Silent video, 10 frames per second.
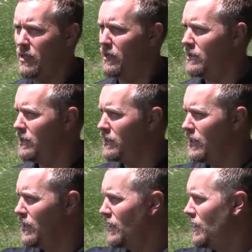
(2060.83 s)
here
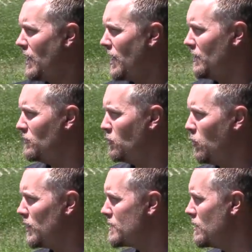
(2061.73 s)

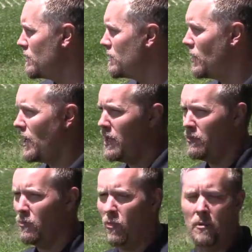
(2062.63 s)
and what's here today
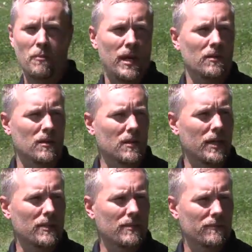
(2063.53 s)
and what might look
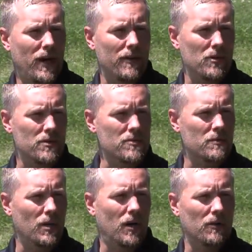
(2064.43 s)
like 5 years
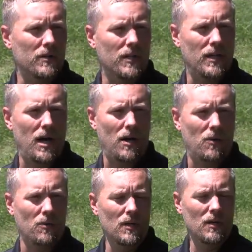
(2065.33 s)
from now, and
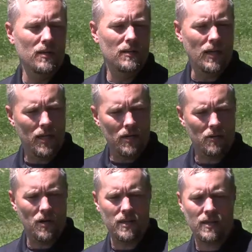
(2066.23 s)
how to
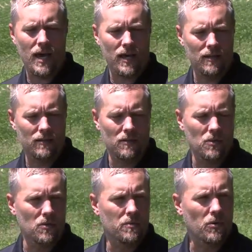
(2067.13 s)
integrate that into
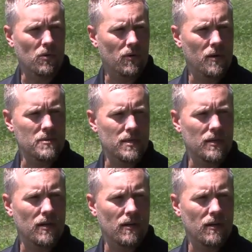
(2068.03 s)
the youth programs in the